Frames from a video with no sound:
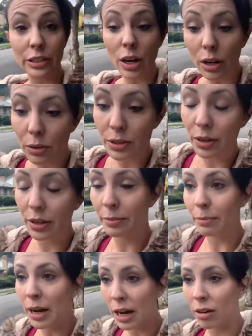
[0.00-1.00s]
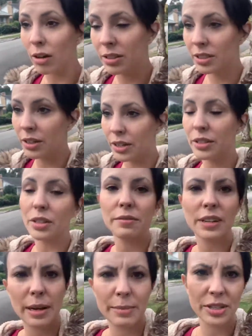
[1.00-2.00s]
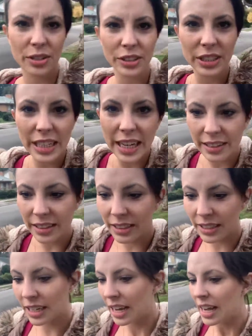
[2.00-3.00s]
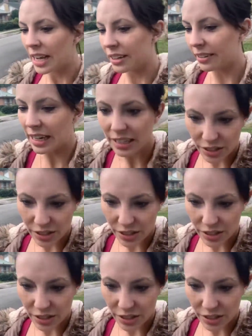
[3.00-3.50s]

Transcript: goals, earn milestones, overcome a certain challenge, create